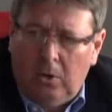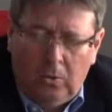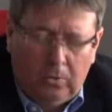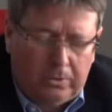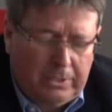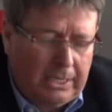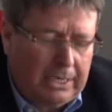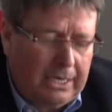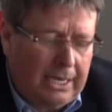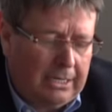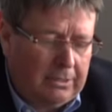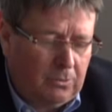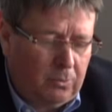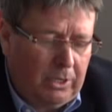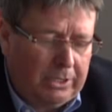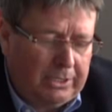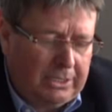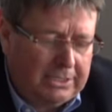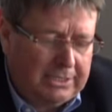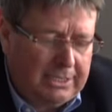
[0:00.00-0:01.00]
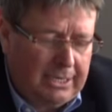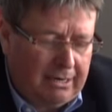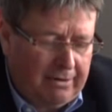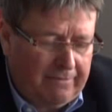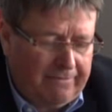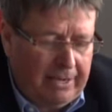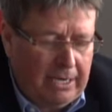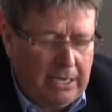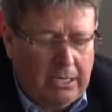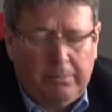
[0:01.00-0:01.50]
looking at what is there
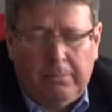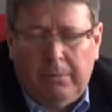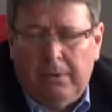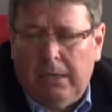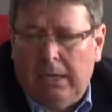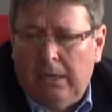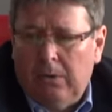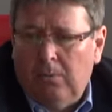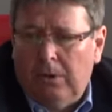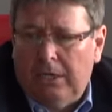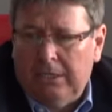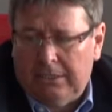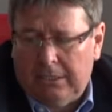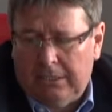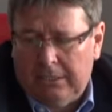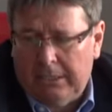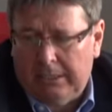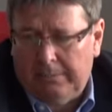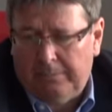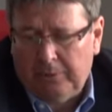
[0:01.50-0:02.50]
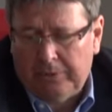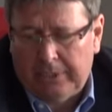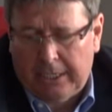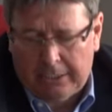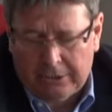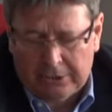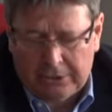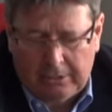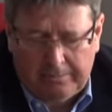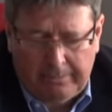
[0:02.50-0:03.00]
available and what are the
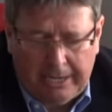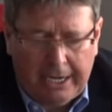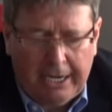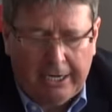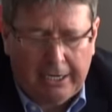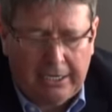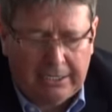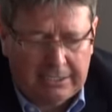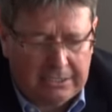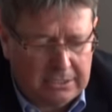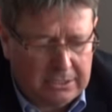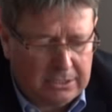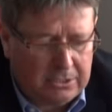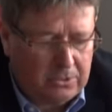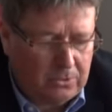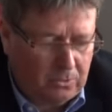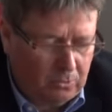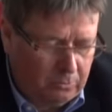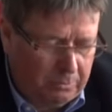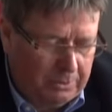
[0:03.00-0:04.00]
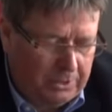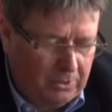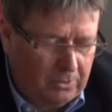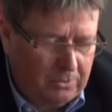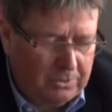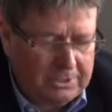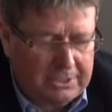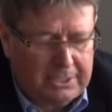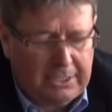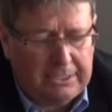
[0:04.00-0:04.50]
potential mechanisms to be
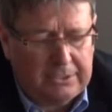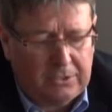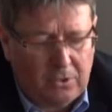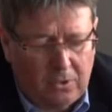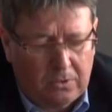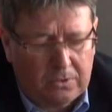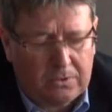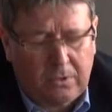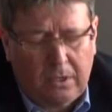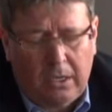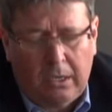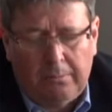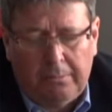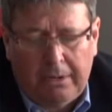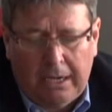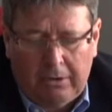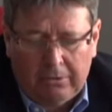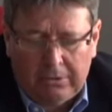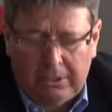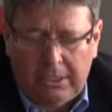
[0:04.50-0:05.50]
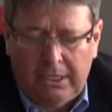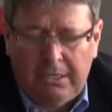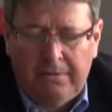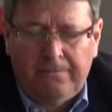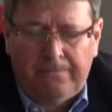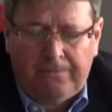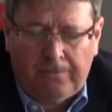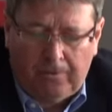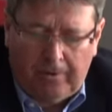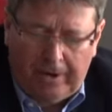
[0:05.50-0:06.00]
used. It's also about
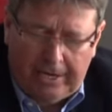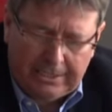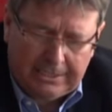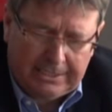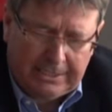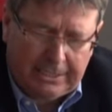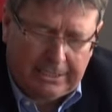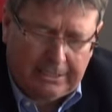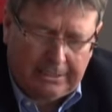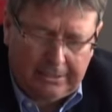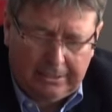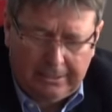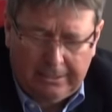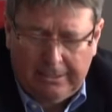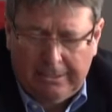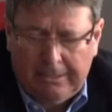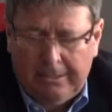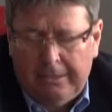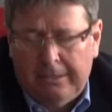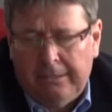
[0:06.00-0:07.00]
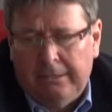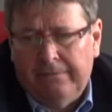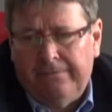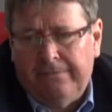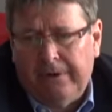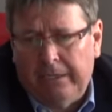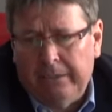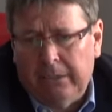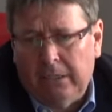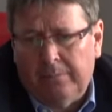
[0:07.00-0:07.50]
influencing the
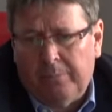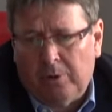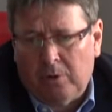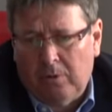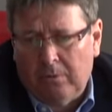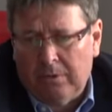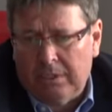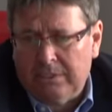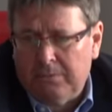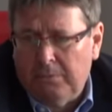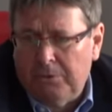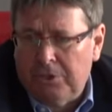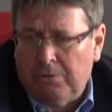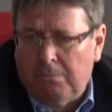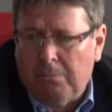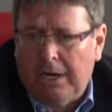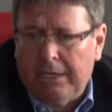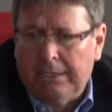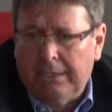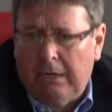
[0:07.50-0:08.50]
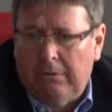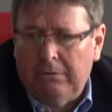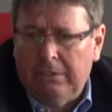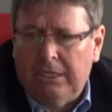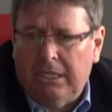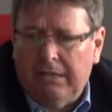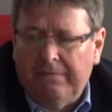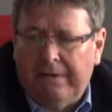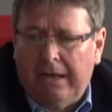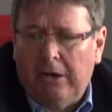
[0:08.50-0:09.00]
funding programs which are right now in
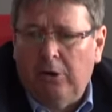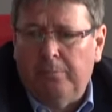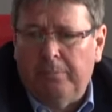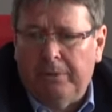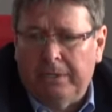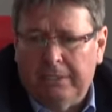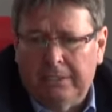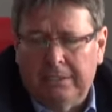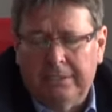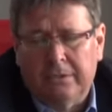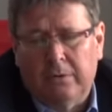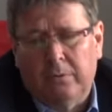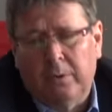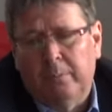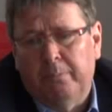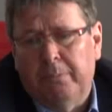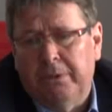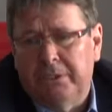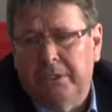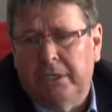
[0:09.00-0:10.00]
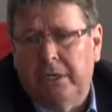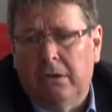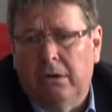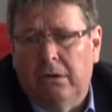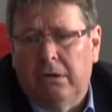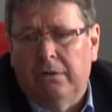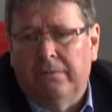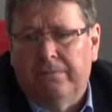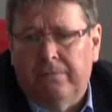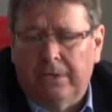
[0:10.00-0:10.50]
the development. So in
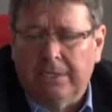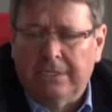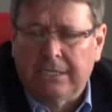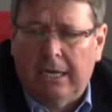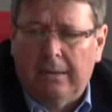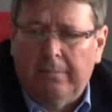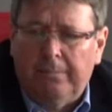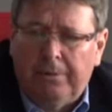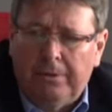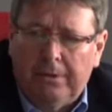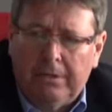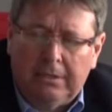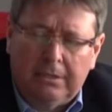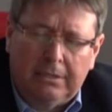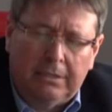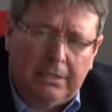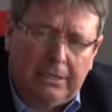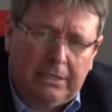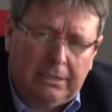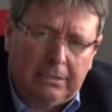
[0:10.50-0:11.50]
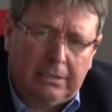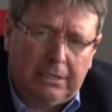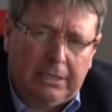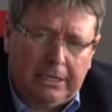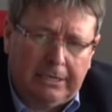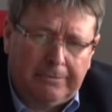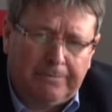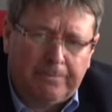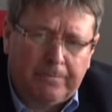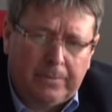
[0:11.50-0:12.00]
particular, for example, in
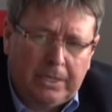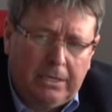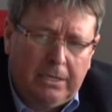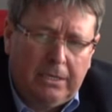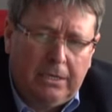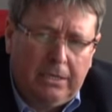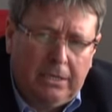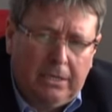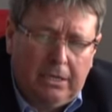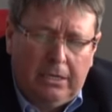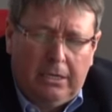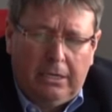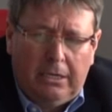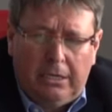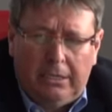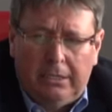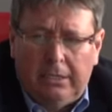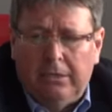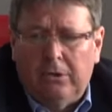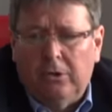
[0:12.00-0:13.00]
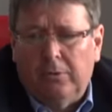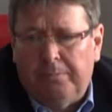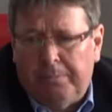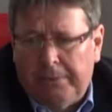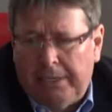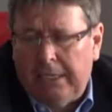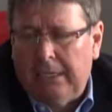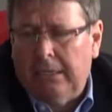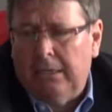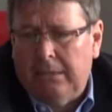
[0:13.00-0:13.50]
the
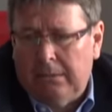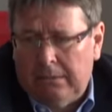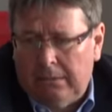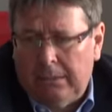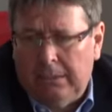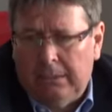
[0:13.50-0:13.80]
European